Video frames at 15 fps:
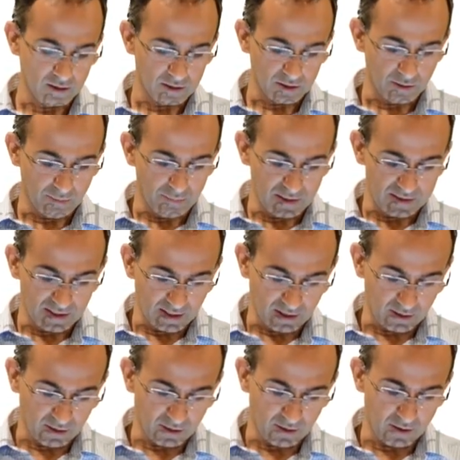so in
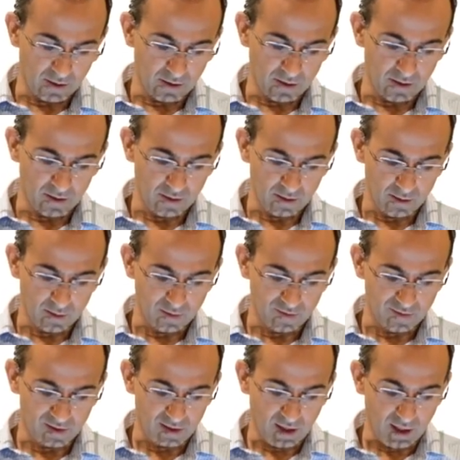particular
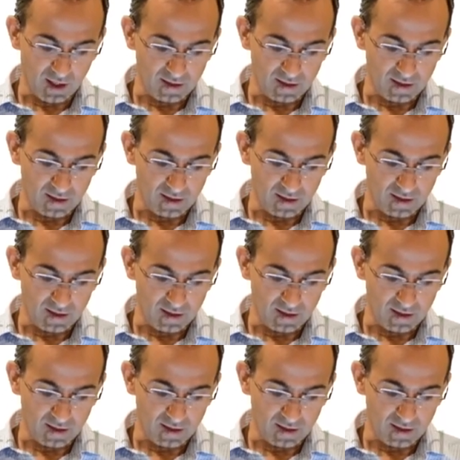for the